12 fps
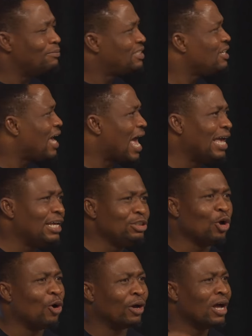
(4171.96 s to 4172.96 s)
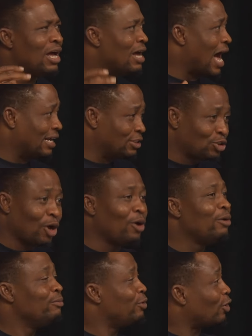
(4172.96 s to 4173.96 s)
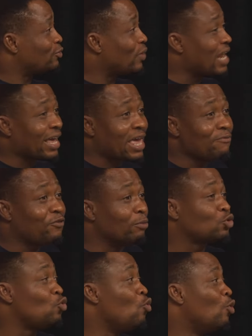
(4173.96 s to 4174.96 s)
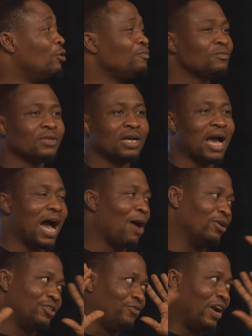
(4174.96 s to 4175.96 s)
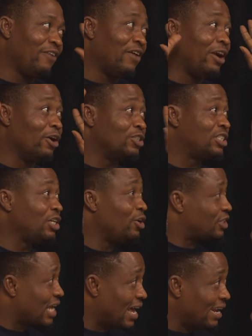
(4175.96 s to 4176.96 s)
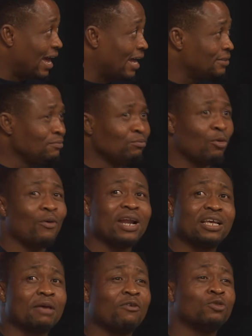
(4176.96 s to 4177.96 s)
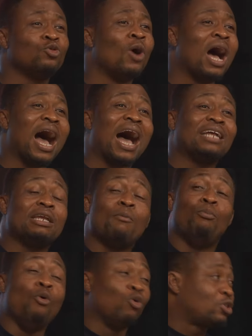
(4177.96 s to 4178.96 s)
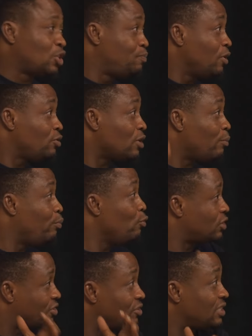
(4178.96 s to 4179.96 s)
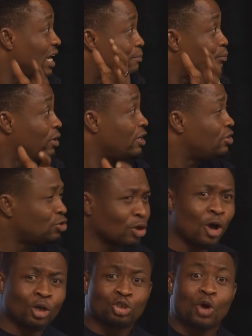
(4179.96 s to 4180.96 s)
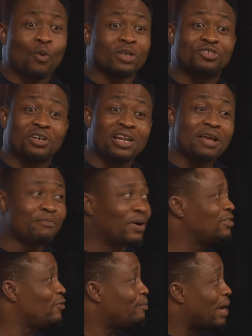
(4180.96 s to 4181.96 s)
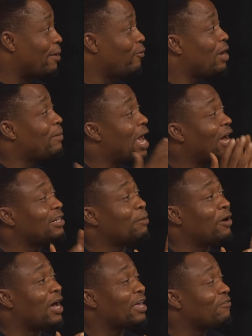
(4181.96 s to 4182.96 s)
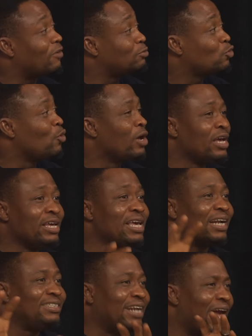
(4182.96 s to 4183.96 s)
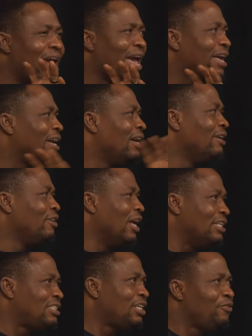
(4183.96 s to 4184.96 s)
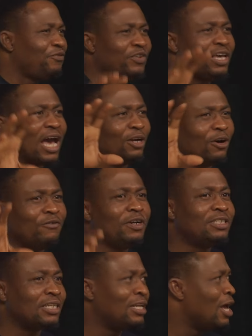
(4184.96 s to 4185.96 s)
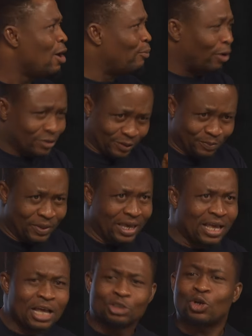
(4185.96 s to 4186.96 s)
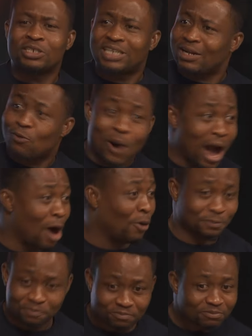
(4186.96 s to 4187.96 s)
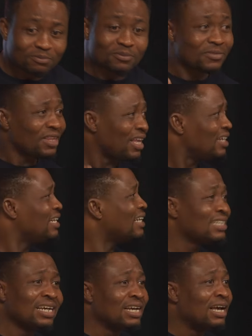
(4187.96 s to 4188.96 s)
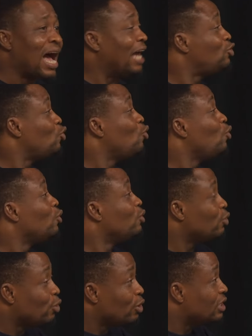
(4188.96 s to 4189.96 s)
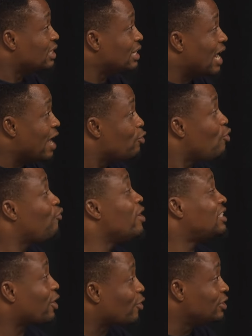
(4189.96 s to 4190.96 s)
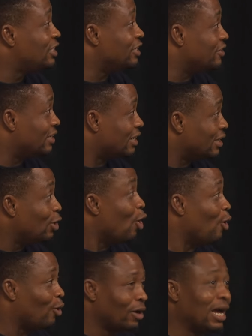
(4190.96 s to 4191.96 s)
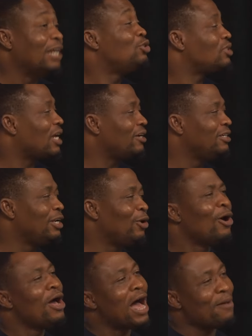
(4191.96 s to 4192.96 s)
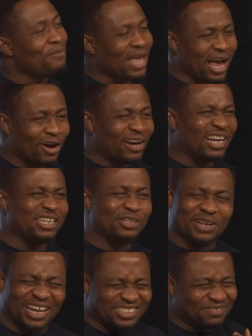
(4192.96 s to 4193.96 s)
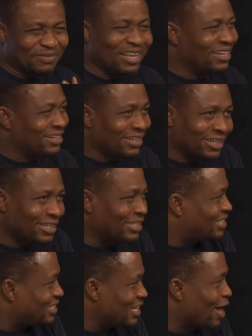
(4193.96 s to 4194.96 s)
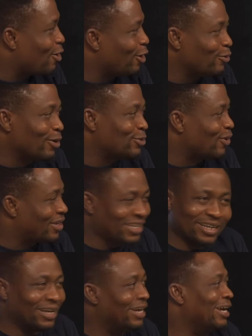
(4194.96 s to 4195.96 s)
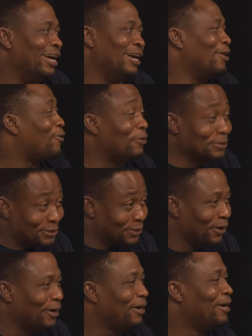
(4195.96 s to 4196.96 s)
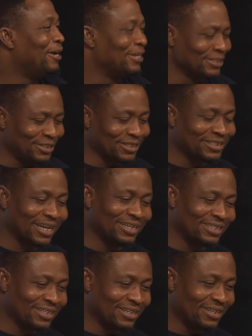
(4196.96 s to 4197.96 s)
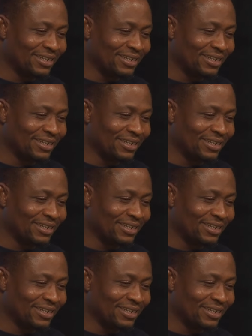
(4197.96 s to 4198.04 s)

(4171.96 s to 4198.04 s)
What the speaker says: I'm still young. And he saw, because when I came from school, I was very, very serious earlier, but when I came from school, I had books, spiritual books, Christian literature. So he was really impressed. When my elder brother came from school, he had deck, TV, and everything. But me, so he said, wow, that I should enroll for a second degree, law. I should start reading law. And me, I already knew that the thing that God was working, go, Joe. Do you understand it?